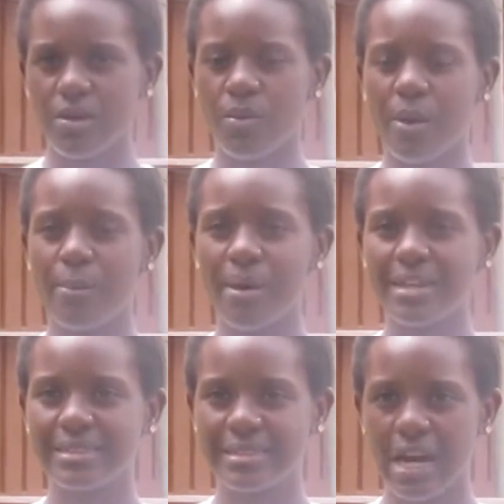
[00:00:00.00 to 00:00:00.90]
were
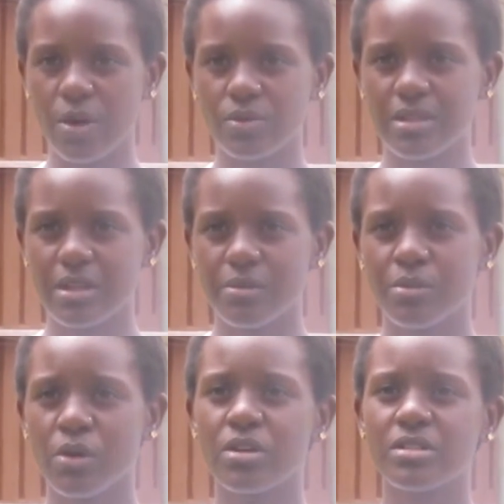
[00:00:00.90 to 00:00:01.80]
burned down
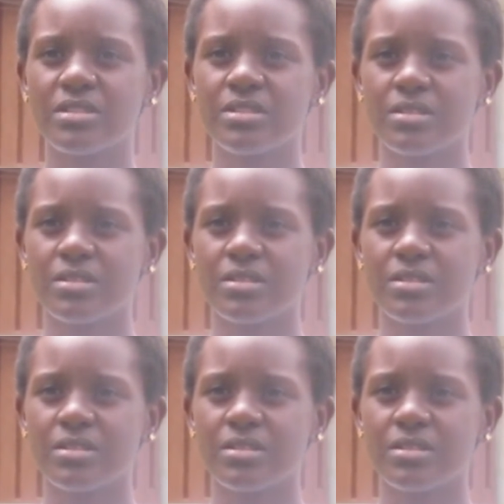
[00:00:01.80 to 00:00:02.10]
because